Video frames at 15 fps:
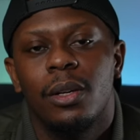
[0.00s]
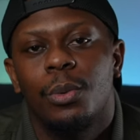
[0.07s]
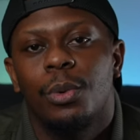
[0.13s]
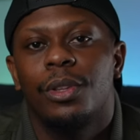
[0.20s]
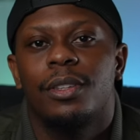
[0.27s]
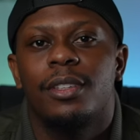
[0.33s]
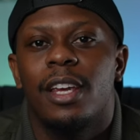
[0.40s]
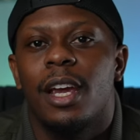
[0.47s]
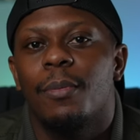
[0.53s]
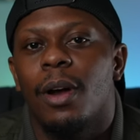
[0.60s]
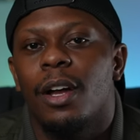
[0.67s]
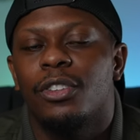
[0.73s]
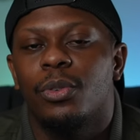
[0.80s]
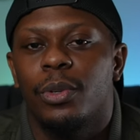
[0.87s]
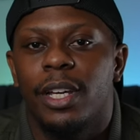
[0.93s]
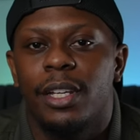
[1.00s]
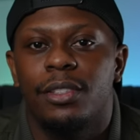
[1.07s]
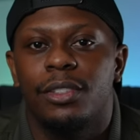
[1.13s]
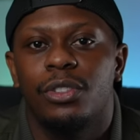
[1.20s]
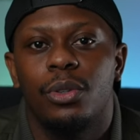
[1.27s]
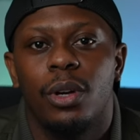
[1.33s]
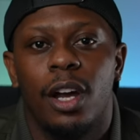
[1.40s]
with the Tamron
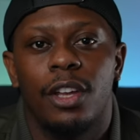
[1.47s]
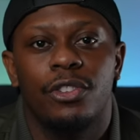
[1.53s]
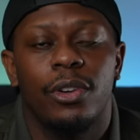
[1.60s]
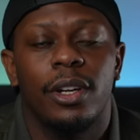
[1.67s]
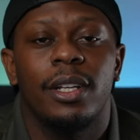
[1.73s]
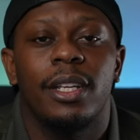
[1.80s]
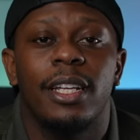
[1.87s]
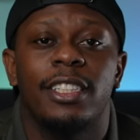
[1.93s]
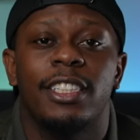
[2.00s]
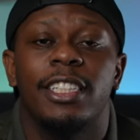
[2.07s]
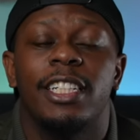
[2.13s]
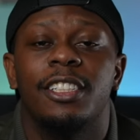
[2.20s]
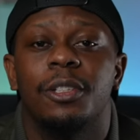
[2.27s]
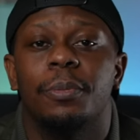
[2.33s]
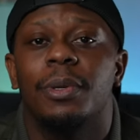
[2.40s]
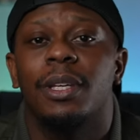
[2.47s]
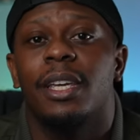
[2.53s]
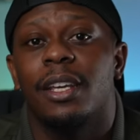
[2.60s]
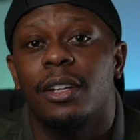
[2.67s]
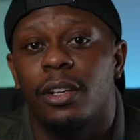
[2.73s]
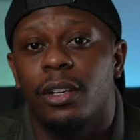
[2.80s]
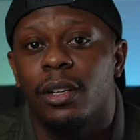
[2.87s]
28-200, and she is a
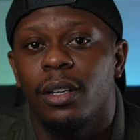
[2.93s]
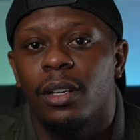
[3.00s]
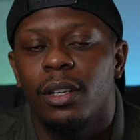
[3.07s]
beginner,